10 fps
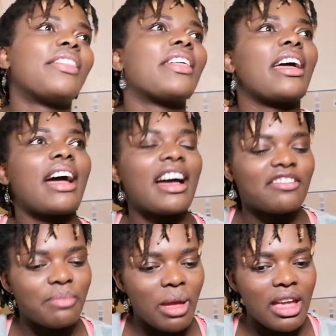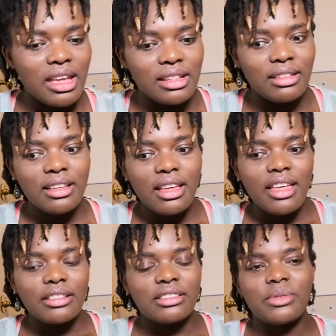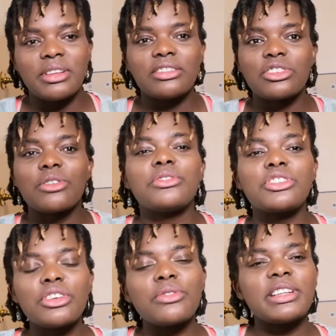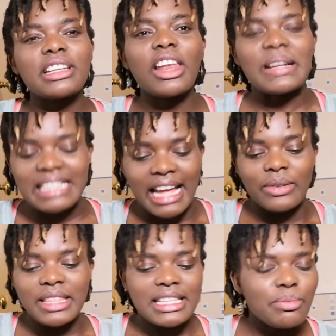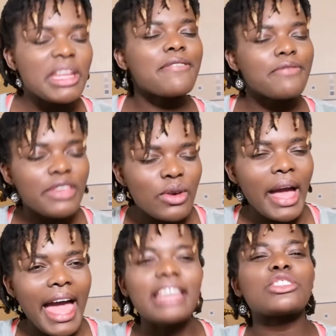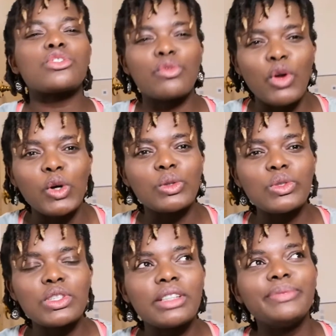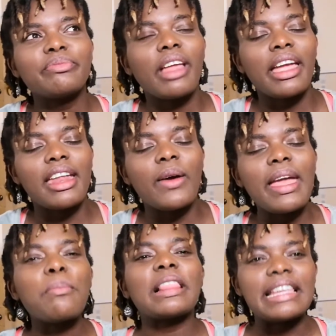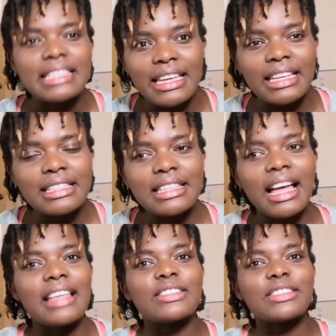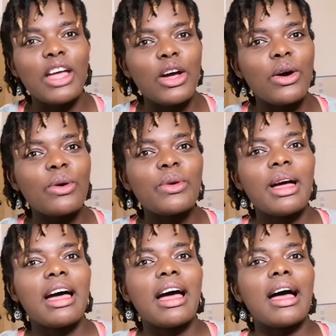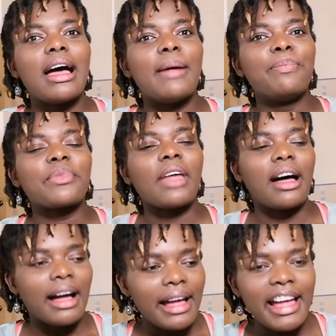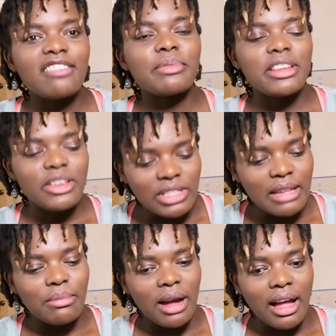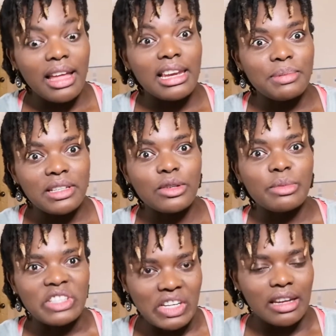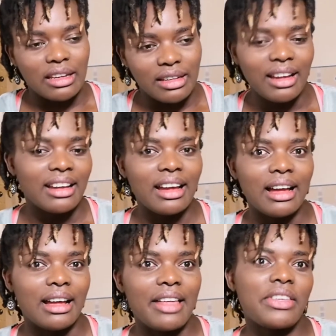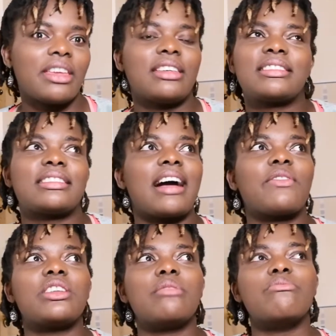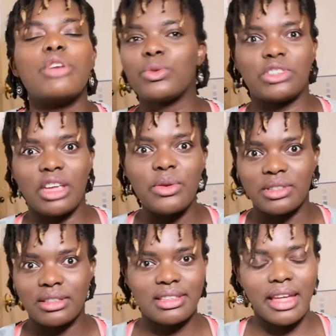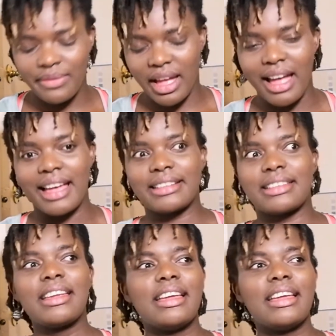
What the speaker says: There have been during the lockdown. There's been a few extra roles, in places, and so I have been using my elliptical machine. I think it's having the most use it's ever had